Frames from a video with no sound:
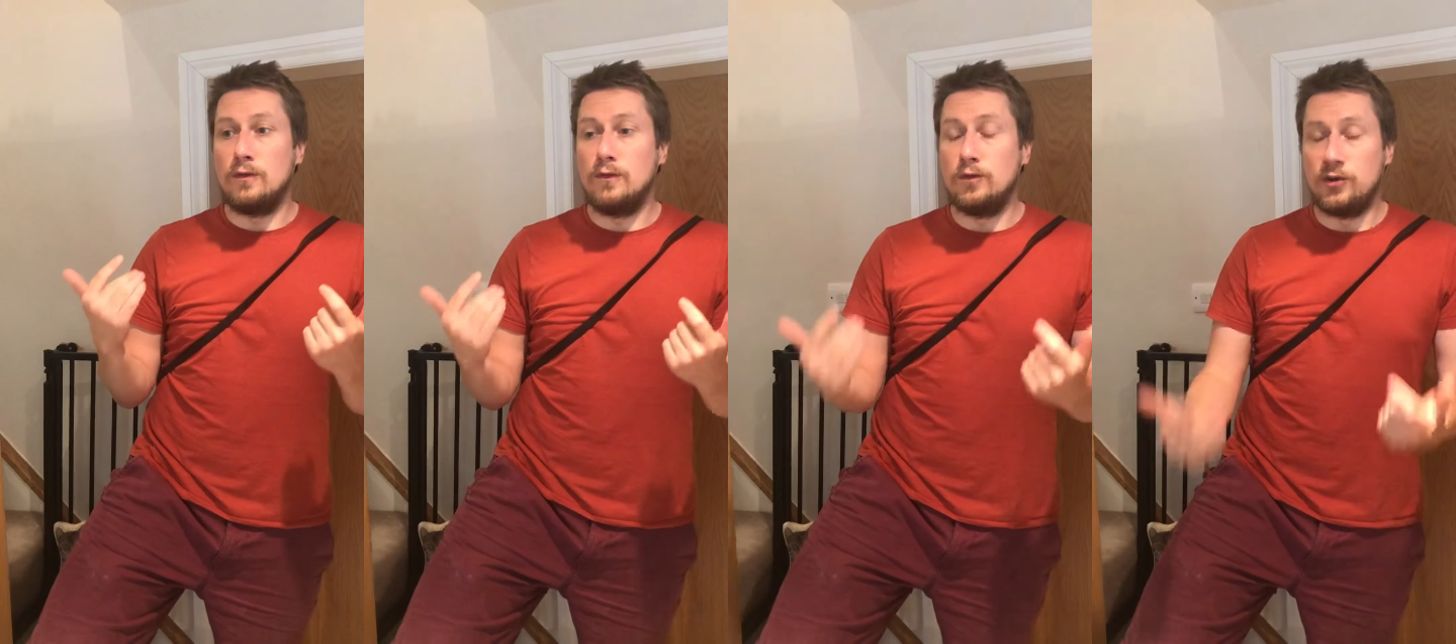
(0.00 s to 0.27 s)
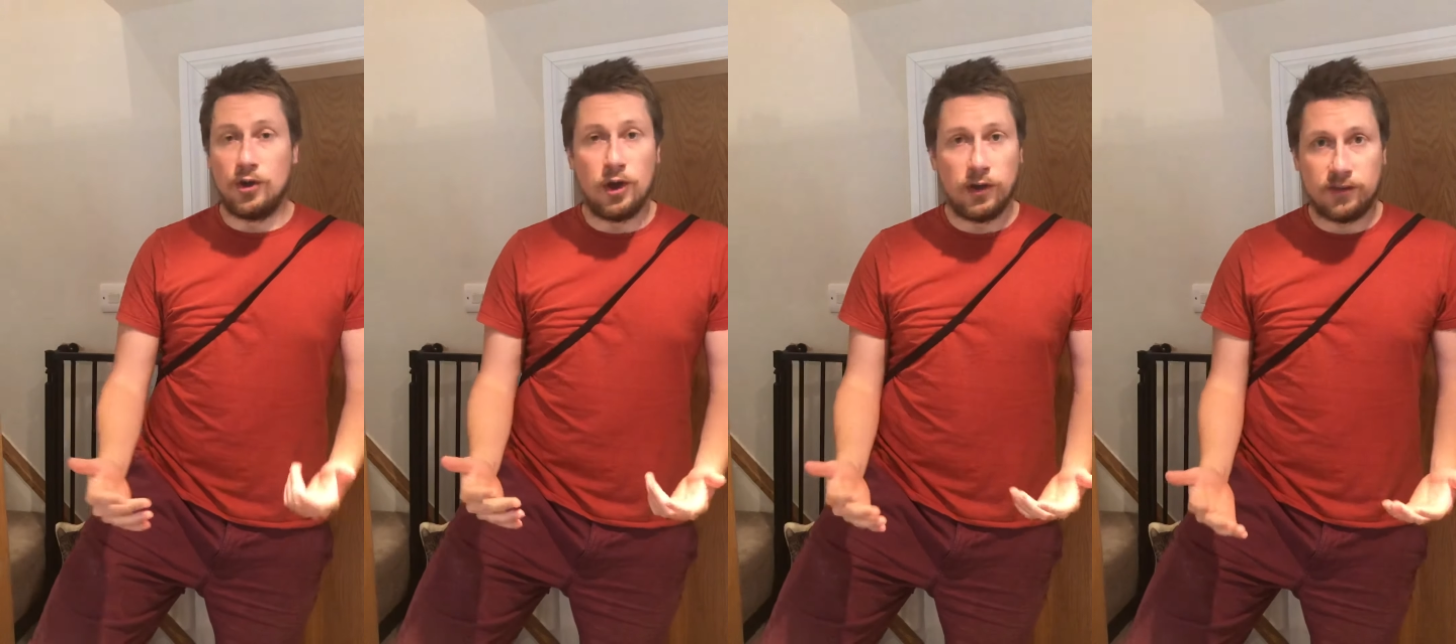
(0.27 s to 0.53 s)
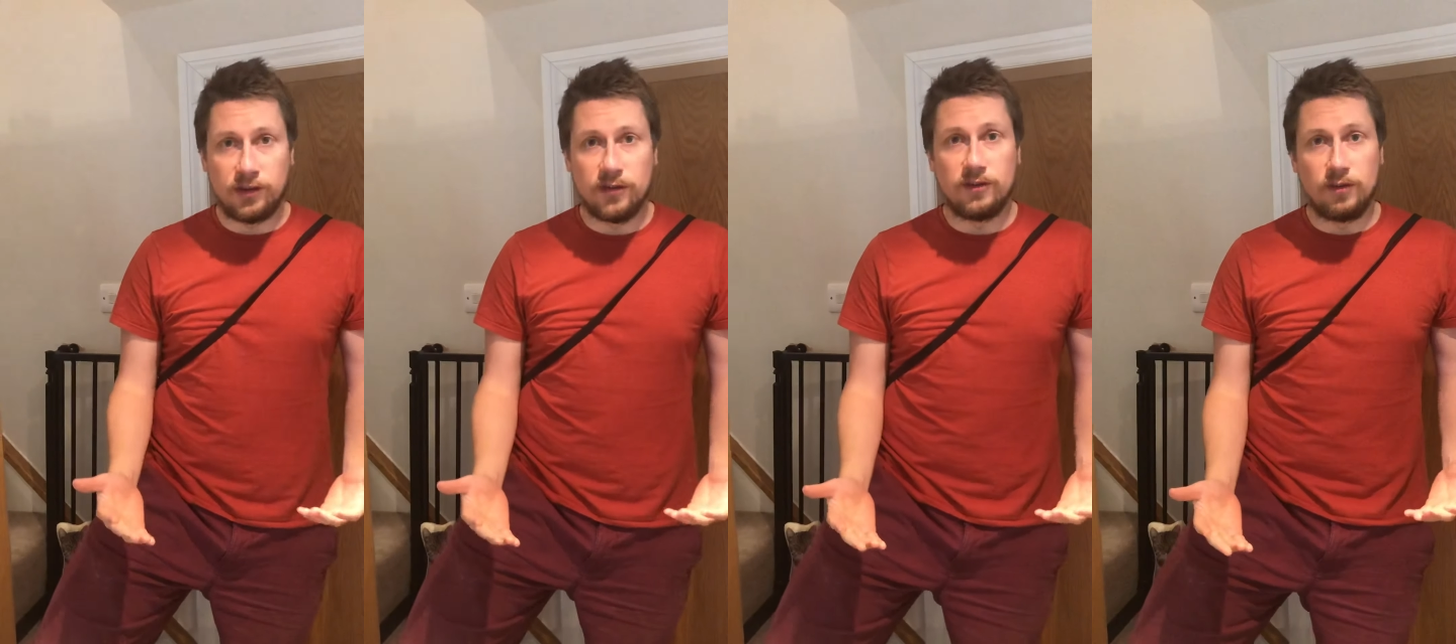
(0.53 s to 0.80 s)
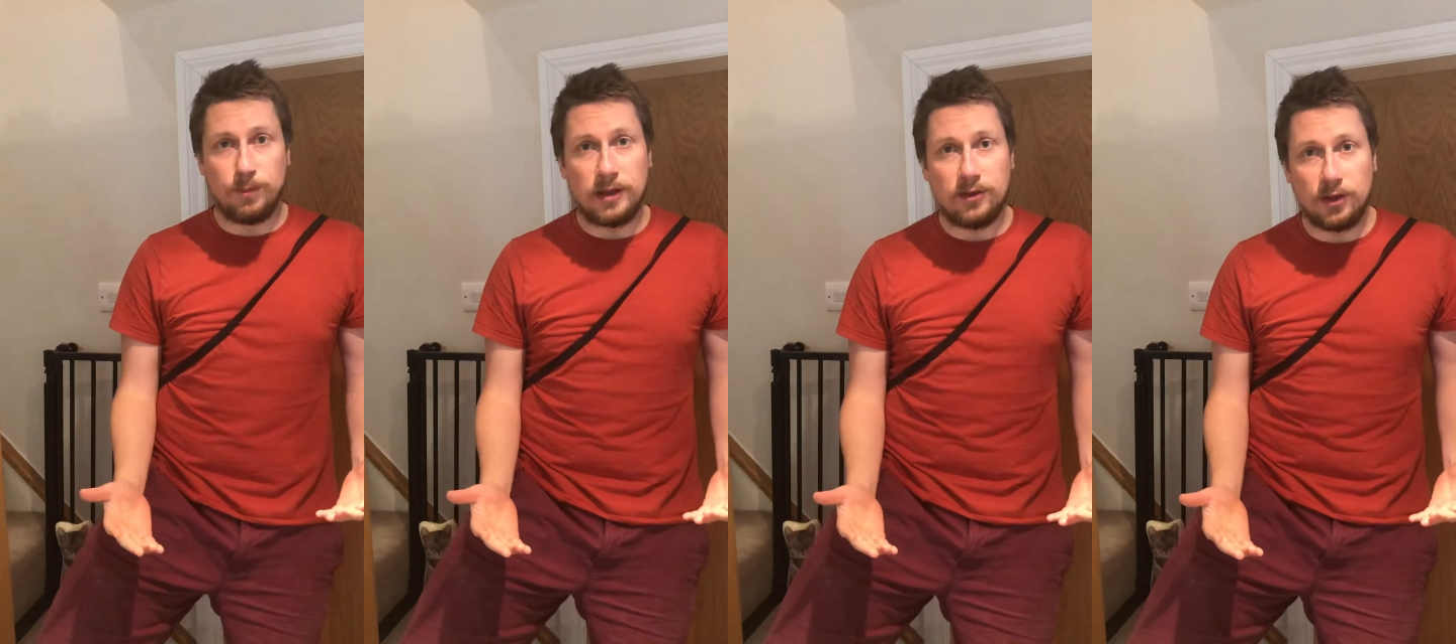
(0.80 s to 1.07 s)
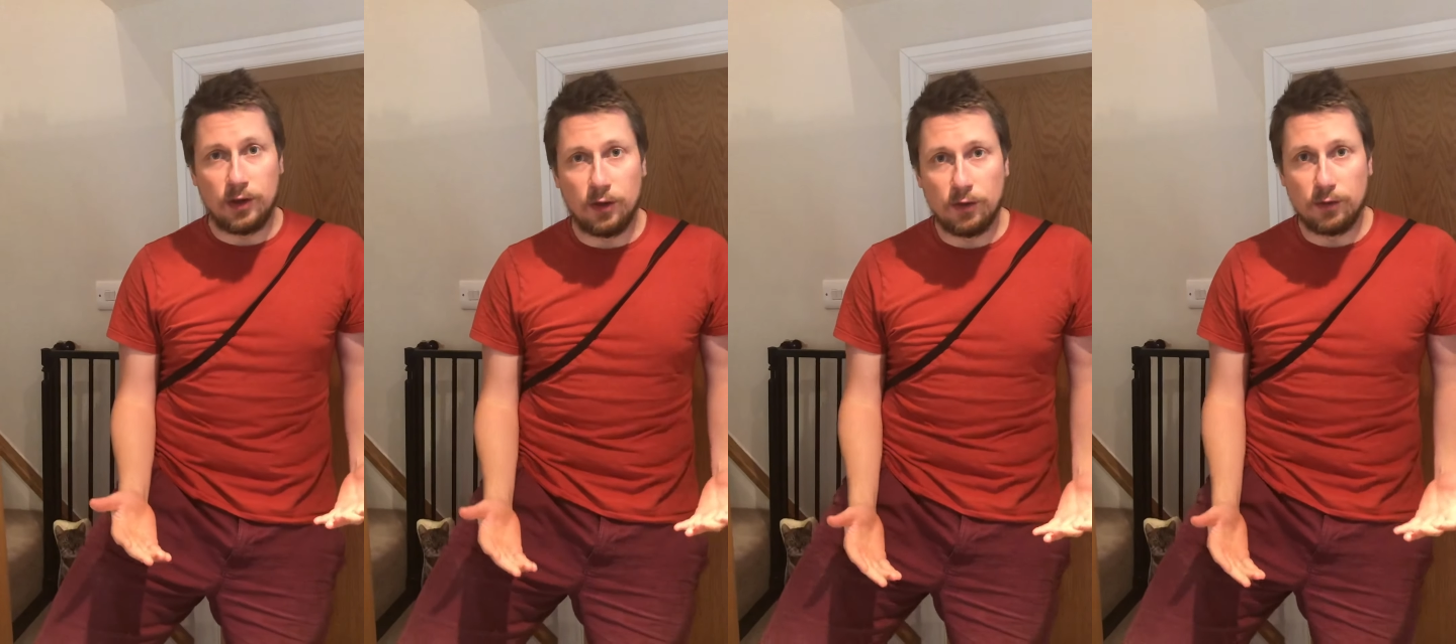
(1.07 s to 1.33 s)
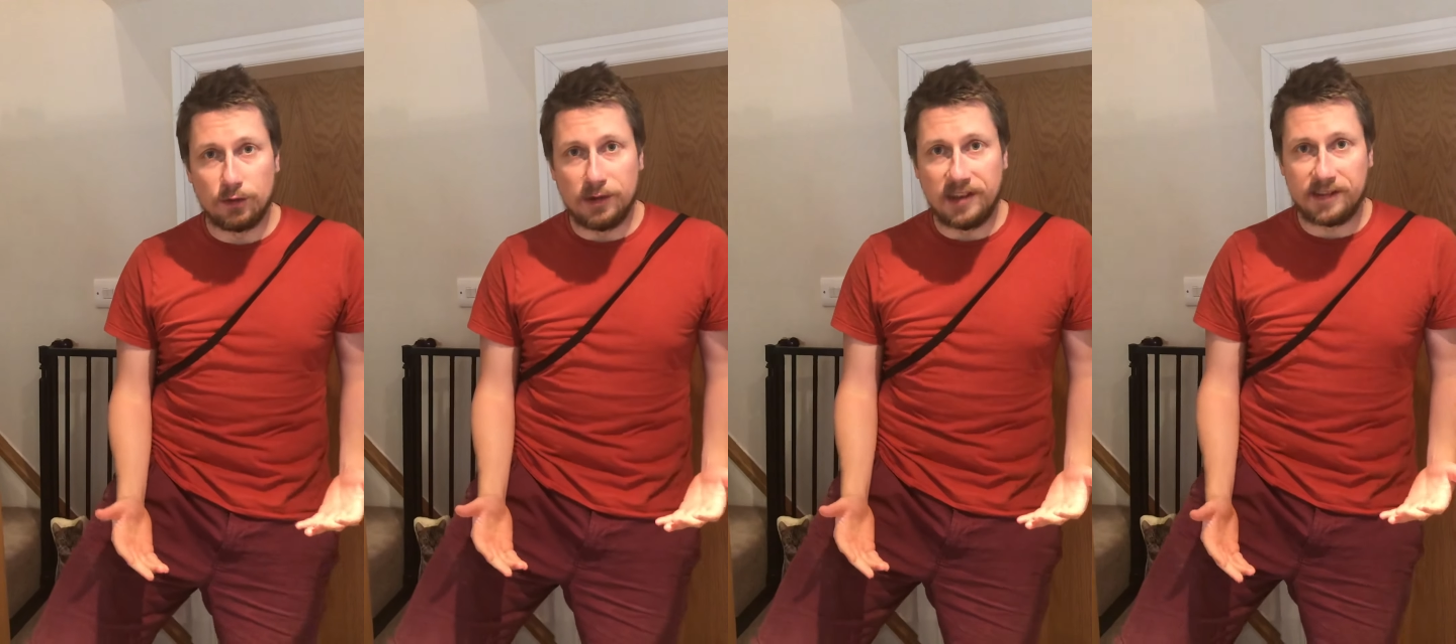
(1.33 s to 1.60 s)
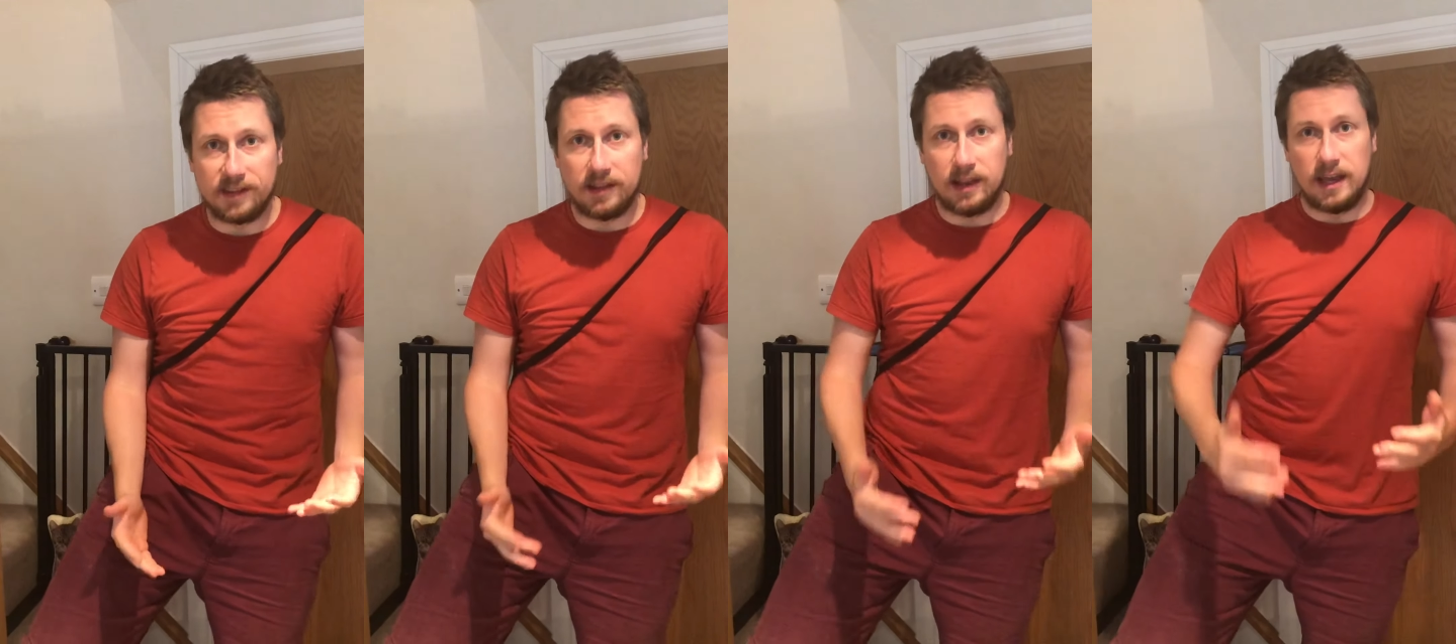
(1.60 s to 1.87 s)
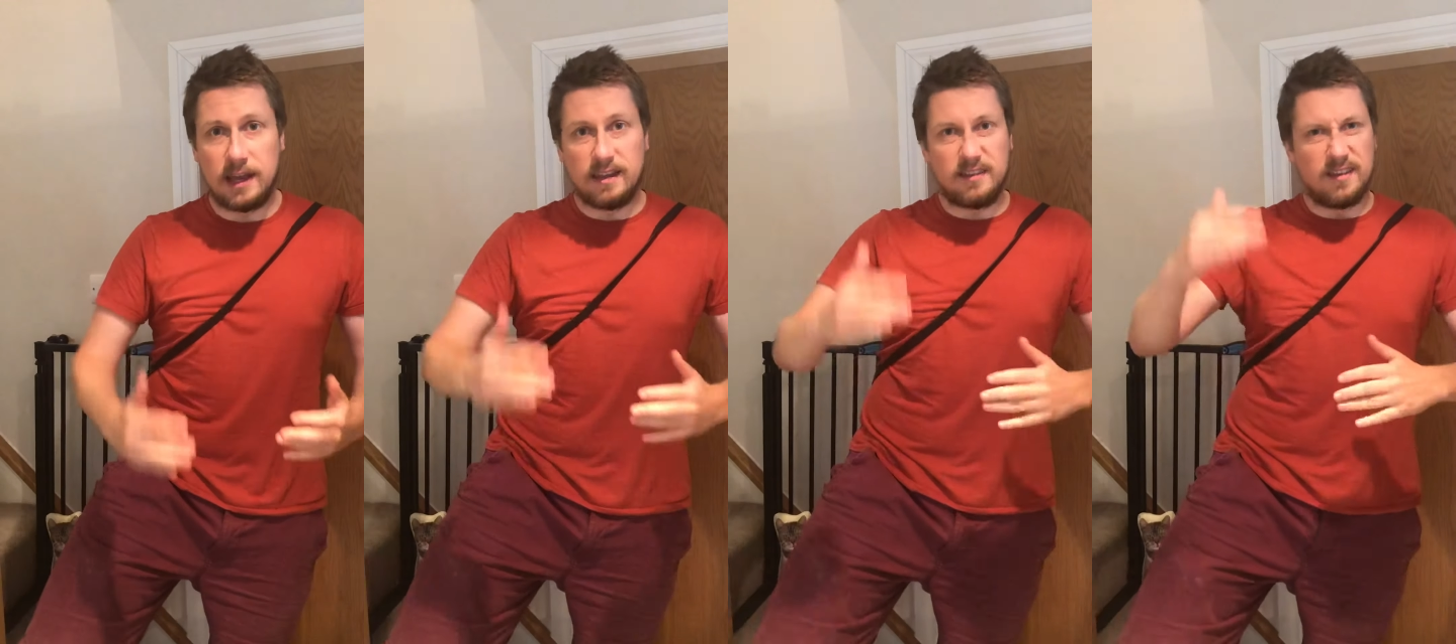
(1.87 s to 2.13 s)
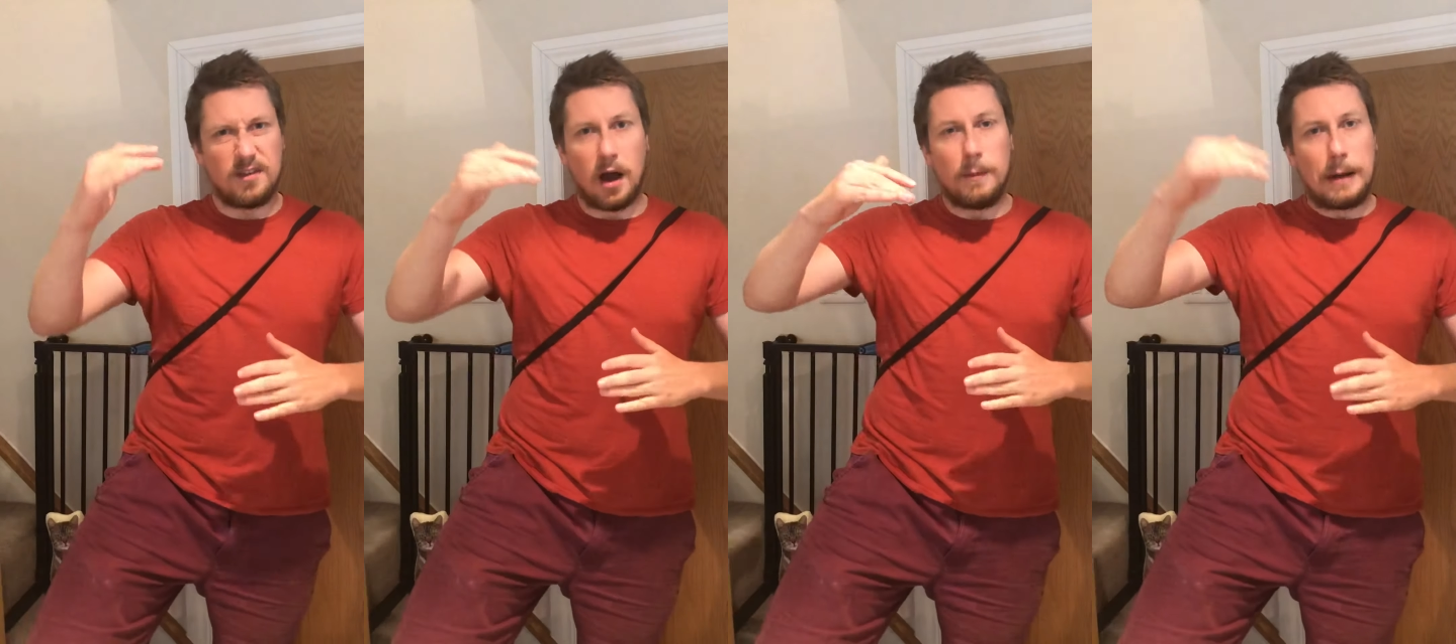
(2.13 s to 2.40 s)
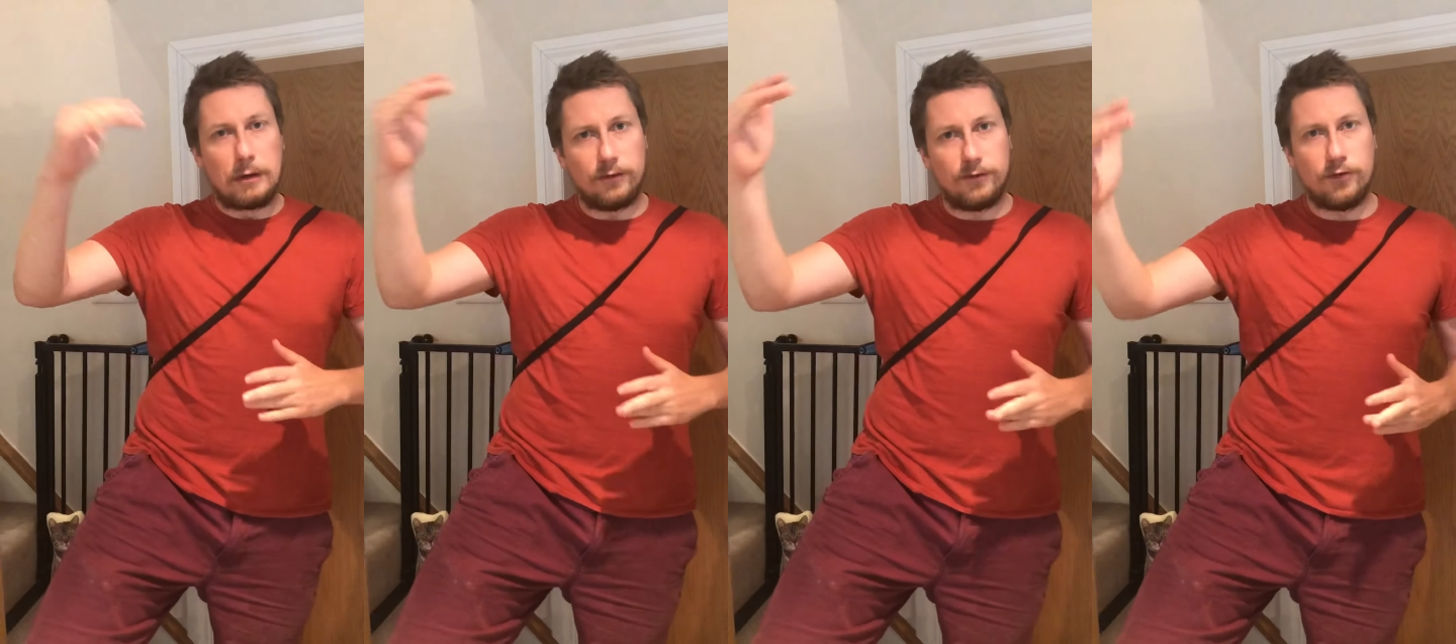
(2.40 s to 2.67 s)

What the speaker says: Churches have been used recently because they've got about